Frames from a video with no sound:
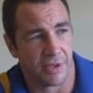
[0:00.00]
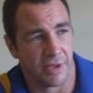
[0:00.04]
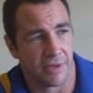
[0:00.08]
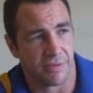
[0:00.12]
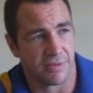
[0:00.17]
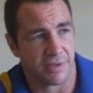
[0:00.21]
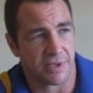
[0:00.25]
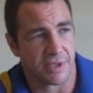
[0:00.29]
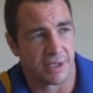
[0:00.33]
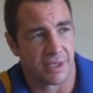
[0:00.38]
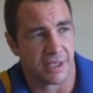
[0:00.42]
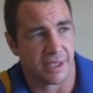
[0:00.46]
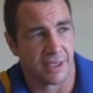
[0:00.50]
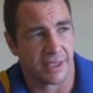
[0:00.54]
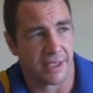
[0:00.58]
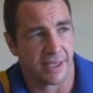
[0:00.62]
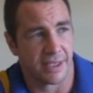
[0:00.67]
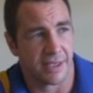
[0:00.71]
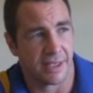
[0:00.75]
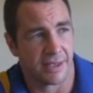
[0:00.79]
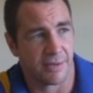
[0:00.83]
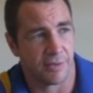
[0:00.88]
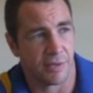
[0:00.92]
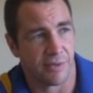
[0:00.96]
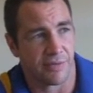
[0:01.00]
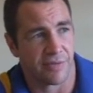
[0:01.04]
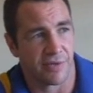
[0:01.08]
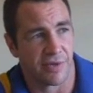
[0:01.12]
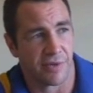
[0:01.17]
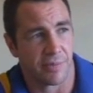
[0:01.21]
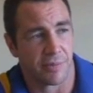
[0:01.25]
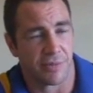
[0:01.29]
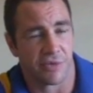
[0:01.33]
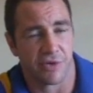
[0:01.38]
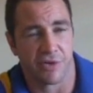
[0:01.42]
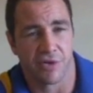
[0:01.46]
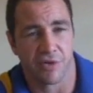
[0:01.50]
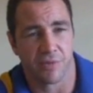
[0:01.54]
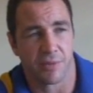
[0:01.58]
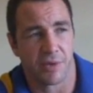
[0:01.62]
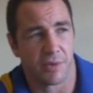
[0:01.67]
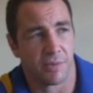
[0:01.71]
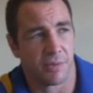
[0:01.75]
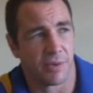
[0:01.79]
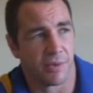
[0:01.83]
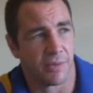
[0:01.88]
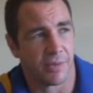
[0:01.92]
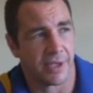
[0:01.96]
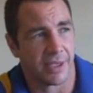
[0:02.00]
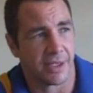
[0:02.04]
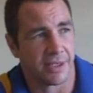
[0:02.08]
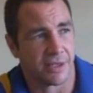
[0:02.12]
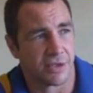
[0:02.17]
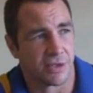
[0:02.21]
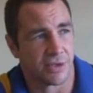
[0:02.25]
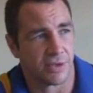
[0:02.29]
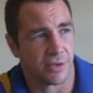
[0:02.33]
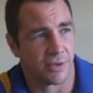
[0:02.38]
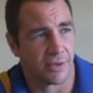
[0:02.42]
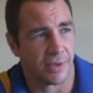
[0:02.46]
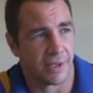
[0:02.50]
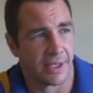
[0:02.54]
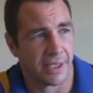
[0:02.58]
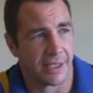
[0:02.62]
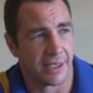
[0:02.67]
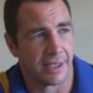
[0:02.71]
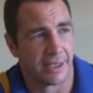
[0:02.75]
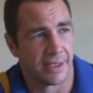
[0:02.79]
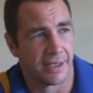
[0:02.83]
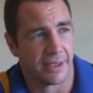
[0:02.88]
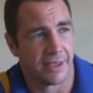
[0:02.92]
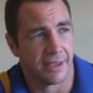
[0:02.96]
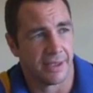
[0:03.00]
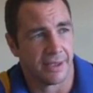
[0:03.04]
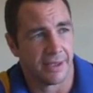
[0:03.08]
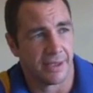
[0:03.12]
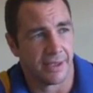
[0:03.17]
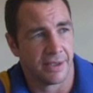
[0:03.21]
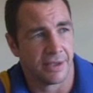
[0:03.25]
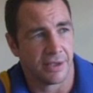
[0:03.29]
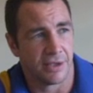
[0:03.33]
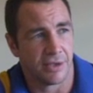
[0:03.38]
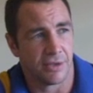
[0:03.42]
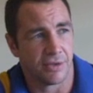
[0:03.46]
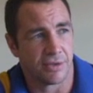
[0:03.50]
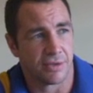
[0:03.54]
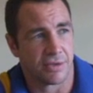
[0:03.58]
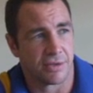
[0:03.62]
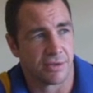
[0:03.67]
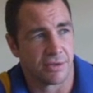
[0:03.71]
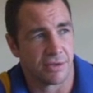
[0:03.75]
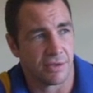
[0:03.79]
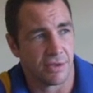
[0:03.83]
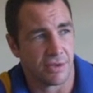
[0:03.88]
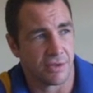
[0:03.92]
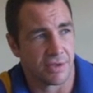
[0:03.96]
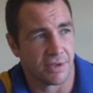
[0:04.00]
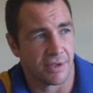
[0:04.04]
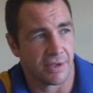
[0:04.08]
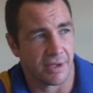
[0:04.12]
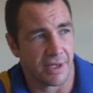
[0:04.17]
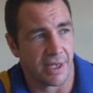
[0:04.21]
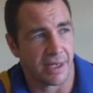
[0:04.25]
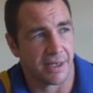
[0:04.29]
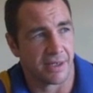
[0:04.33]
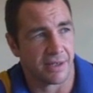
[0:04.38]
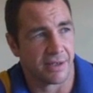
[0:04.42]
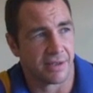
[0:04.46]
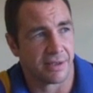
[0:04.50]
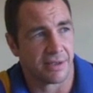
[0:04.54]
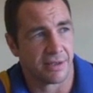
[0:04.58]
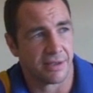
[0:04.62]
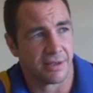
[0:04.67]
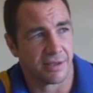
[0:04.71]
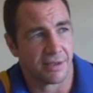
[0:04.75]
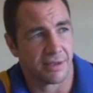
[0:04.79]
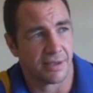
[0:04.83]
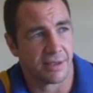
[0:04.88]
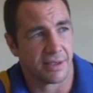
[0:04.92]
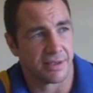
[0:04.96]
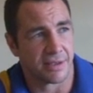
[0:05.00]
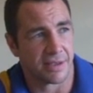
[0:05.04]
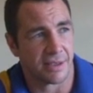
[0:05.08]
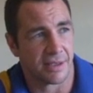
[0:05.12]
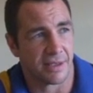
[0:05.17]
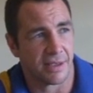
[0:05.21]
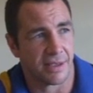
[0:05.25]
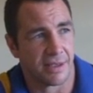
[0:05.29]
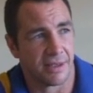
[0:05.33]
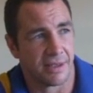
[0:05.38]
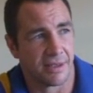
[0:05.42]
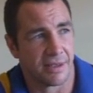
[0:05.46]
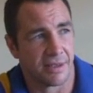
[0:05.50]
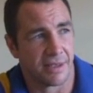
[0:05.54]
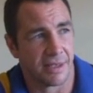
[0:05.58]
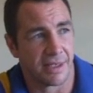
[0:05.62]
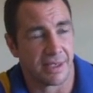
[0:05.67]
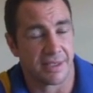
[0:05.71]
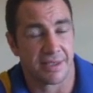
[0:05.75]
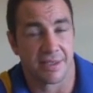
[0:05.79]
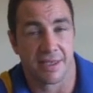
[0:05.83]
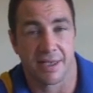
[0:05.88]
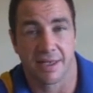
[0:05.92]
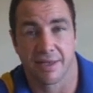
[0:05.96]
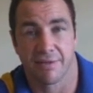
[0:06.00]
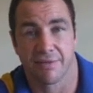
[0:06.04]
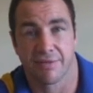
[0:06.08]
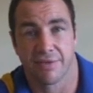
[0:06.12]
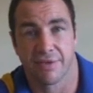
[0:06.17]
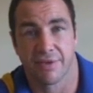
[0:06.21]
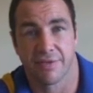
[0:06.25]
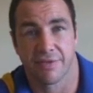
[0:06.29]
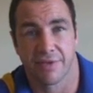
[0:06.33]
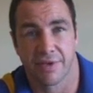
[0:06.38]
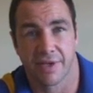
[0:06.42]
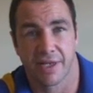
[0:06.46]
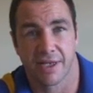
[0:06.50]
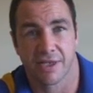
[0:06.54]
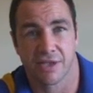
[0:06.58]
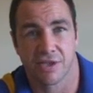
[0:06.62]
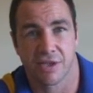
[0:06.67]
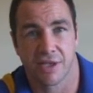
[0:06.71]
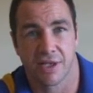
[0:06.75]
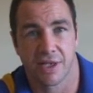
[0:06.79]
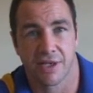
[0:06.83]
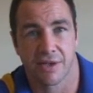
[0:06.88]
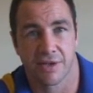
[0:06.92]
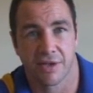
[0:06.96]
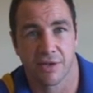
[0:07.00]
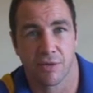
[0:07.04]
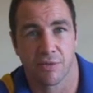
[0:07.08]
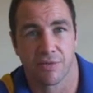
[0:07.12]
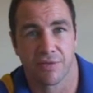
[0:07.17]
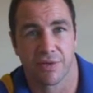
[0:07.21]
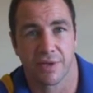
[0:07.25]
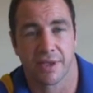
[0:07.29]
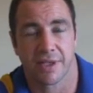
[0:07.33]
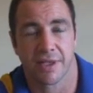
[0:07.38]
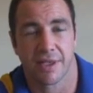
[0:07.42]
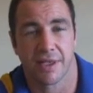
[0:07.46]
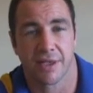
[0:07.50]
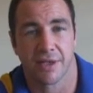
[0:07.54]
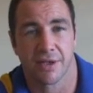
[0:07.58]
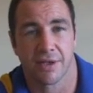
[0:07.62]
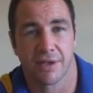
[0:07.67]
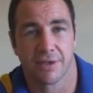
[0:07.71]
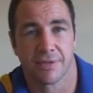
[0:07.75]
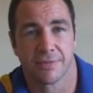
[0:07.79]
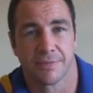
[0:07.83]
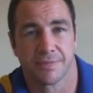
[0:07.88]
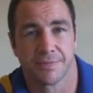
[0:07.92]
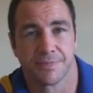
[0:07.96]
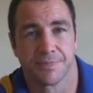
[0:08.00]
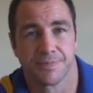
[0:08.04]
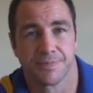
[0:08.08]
Obviously, room for improvement, but we need to use the end as an incentive for next year and hopefully kick on.